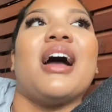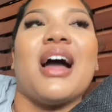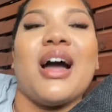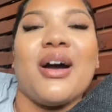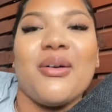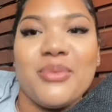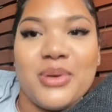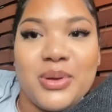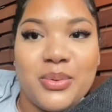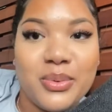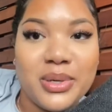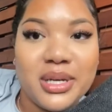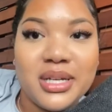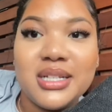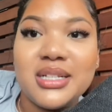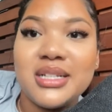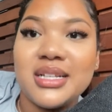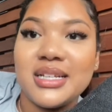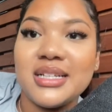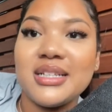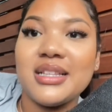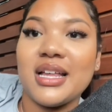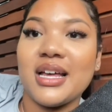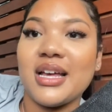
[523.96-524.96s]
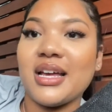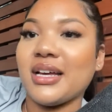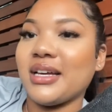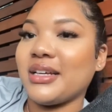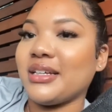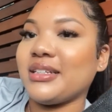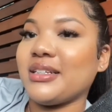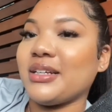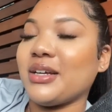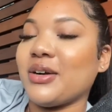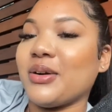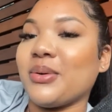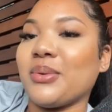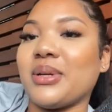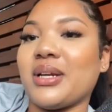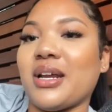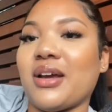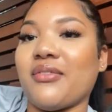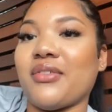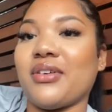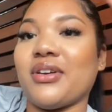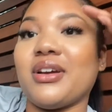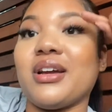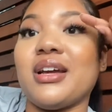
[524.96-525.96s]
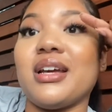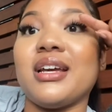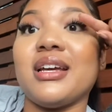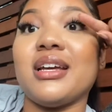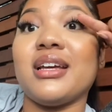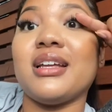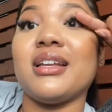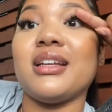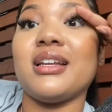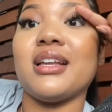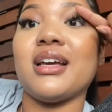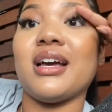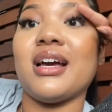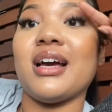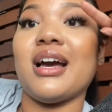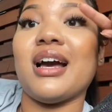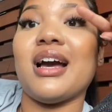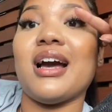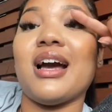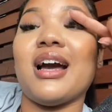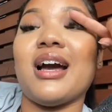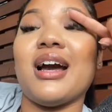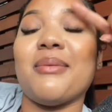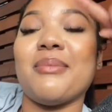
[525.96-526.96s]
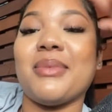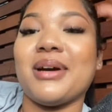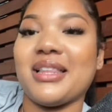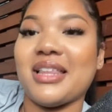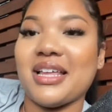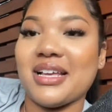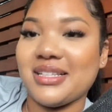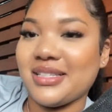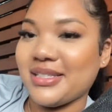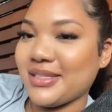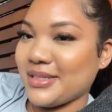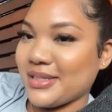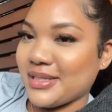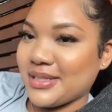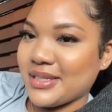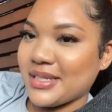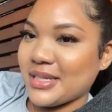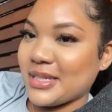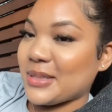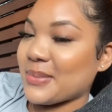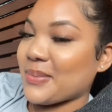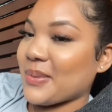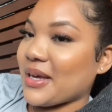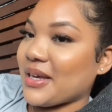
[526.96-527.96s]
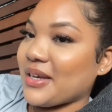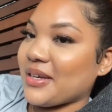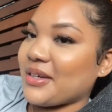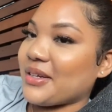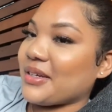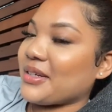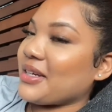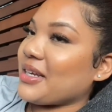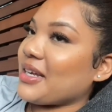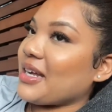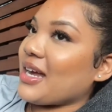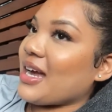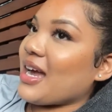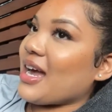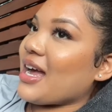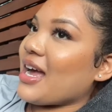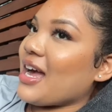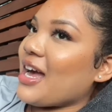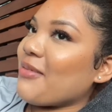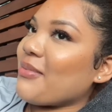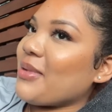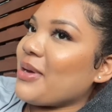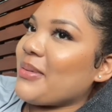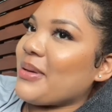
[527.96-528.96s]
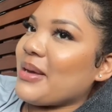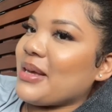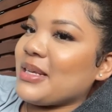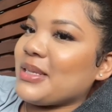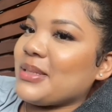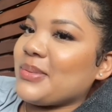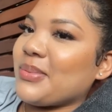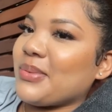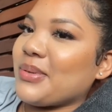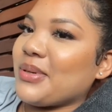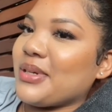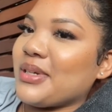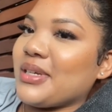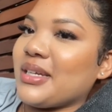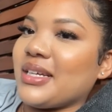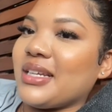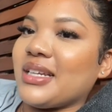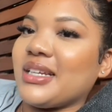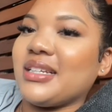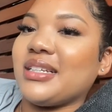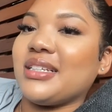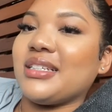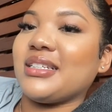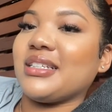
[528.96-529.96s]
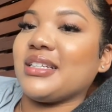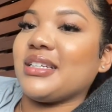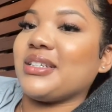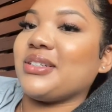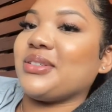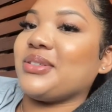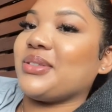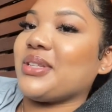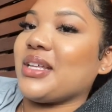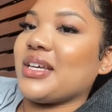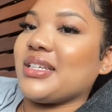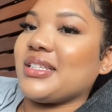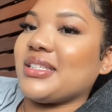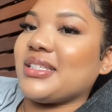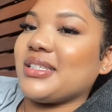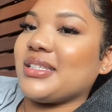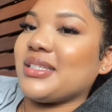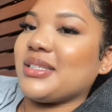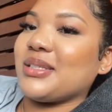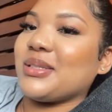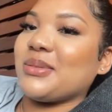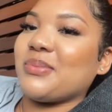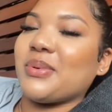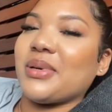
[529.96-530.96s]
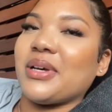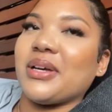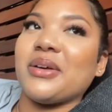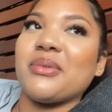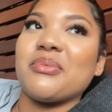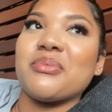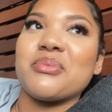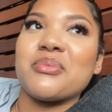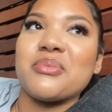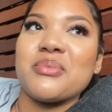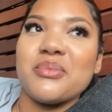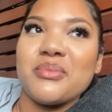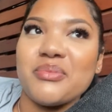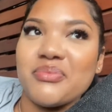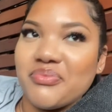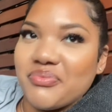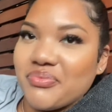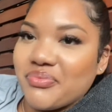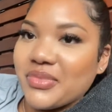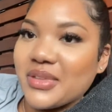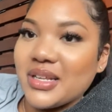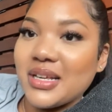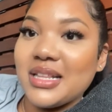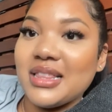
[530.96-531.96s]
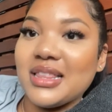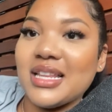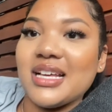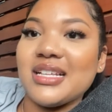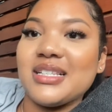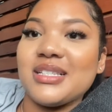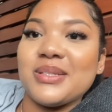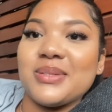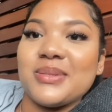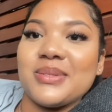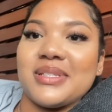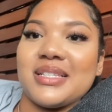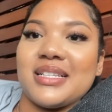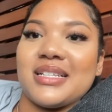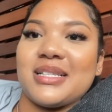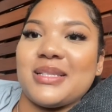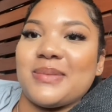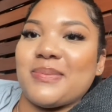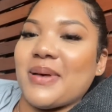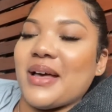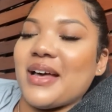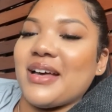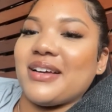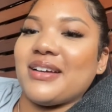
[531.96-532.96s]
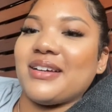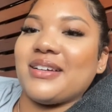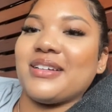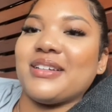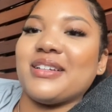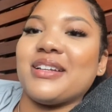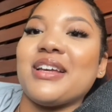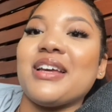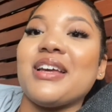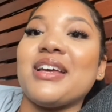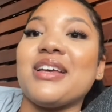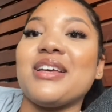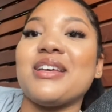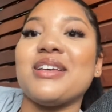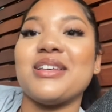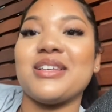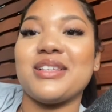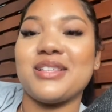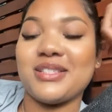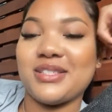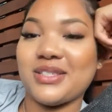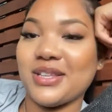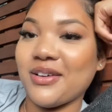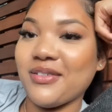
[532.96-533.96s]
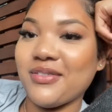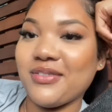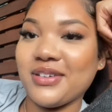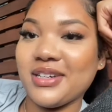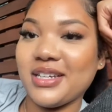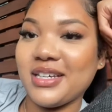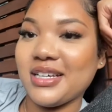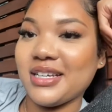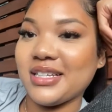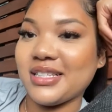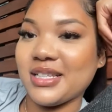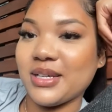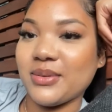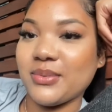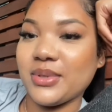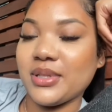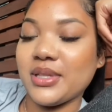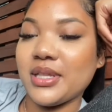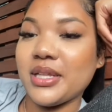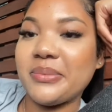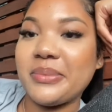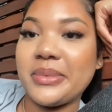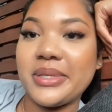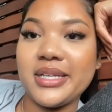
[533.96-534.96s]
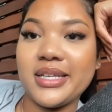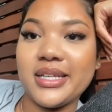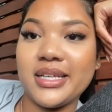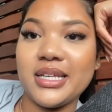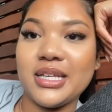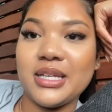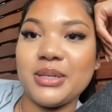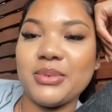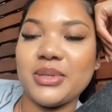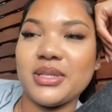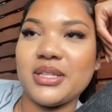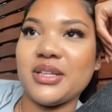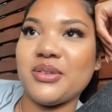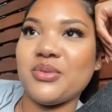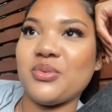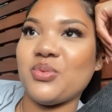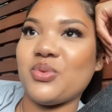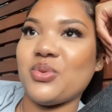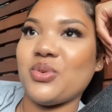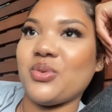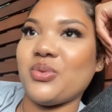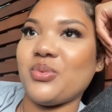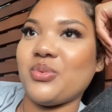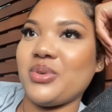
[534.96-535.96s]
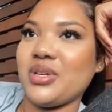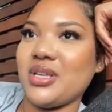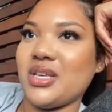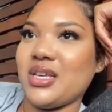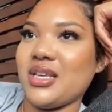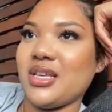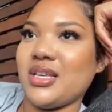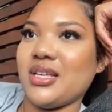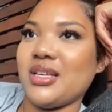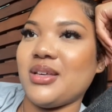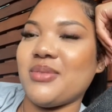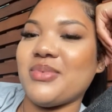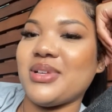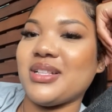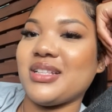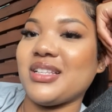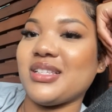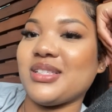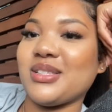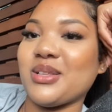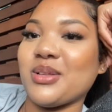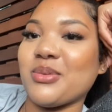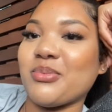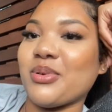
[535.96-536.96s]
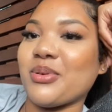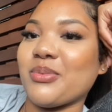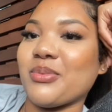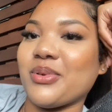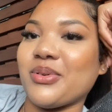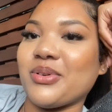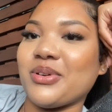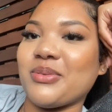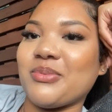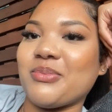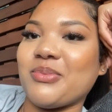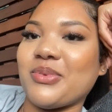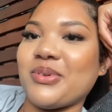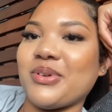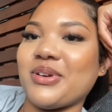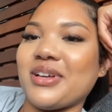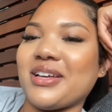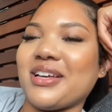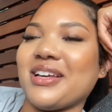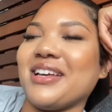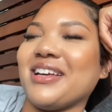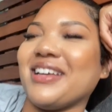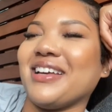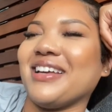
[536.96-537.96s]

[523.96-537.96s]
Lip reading: we went in line or whatever and my license is expired. I have my passport and I need to get a new license, but license was expired. So funny because they wouldn't let me in, but then we met this little promoter boy.